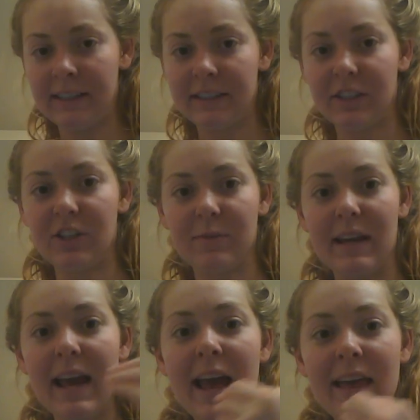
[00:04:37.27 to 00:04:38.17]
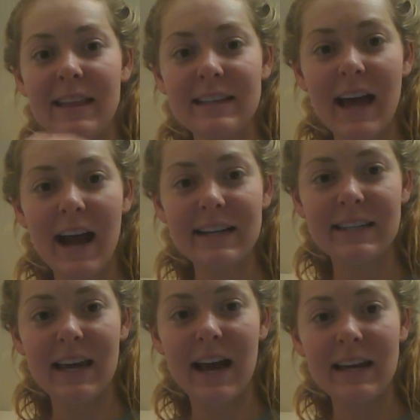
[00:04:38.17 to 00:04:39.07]
excuse me, this
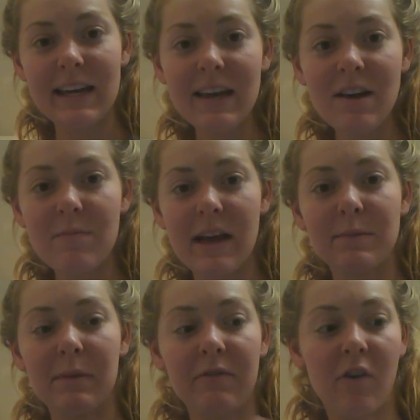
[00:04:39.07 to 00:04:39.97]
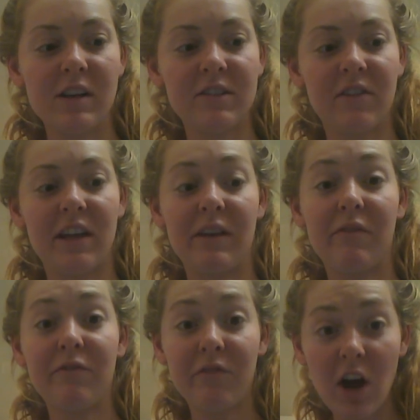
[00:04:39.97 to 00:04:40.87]
ITIM that's been
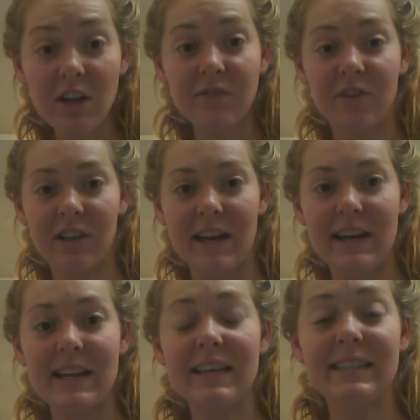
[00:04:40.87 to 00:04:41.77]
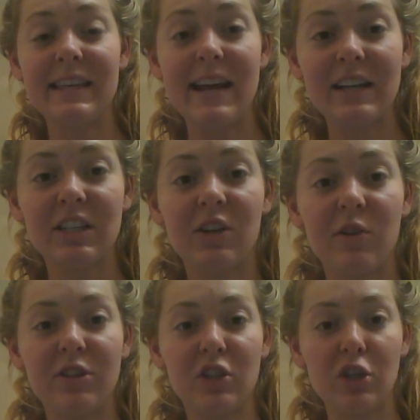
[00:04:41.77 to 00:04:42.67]
phosphorylated is then actually
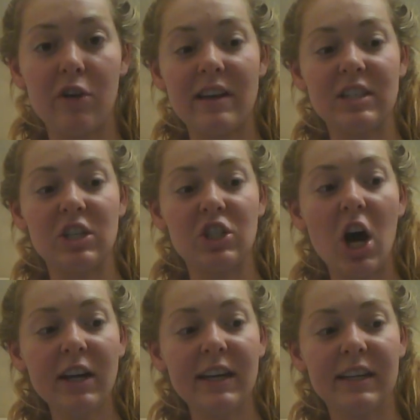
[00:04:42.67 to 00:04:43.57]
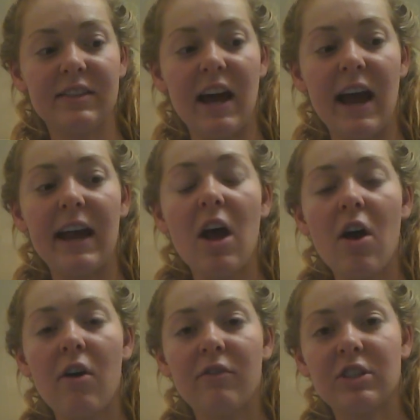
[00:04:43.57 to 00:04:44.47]
going to serve as a docking site
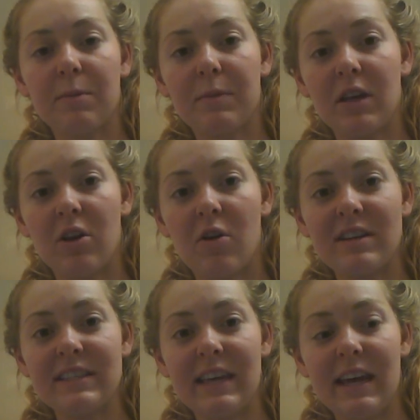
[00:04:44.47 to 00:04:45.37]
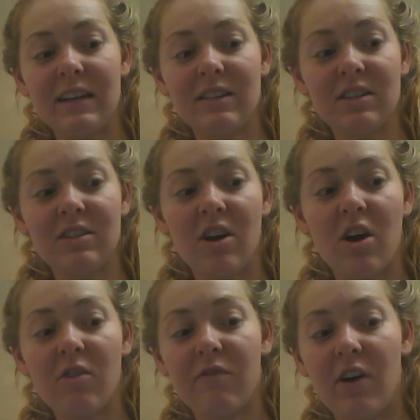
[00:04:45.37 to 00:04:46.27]
for something known as the
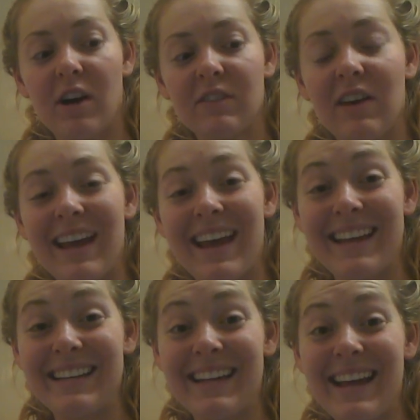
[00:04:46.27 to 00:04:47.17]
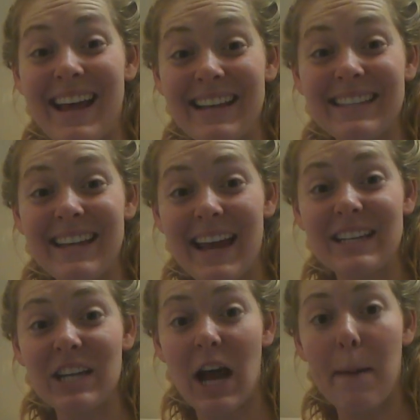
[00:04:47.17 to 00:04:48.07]
inositol phosphate
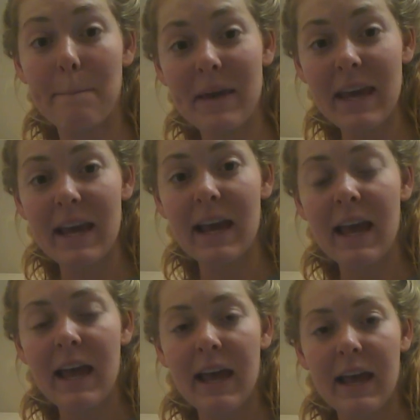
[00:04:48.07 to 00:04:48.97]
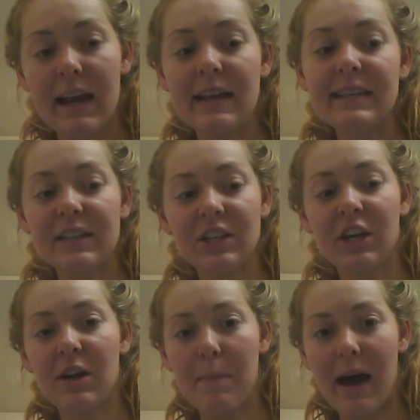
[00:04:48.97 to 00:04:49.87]
SHIP. And it's
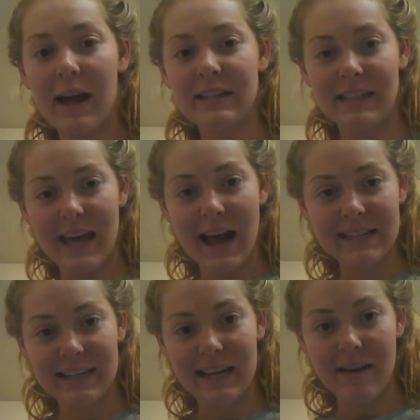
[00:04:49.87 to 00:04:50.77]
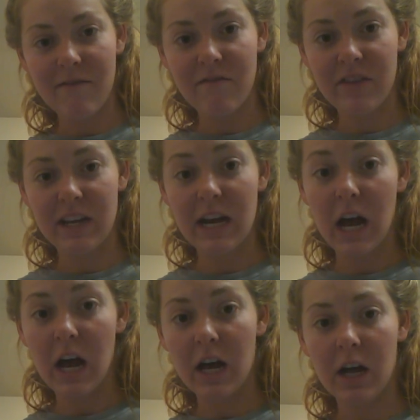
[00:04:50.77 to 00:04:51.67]
actually going to bind to the ITM
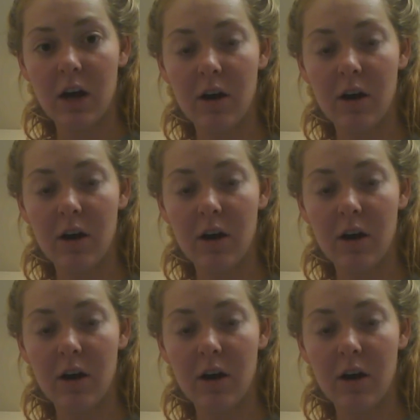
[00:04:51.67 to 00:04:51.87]
via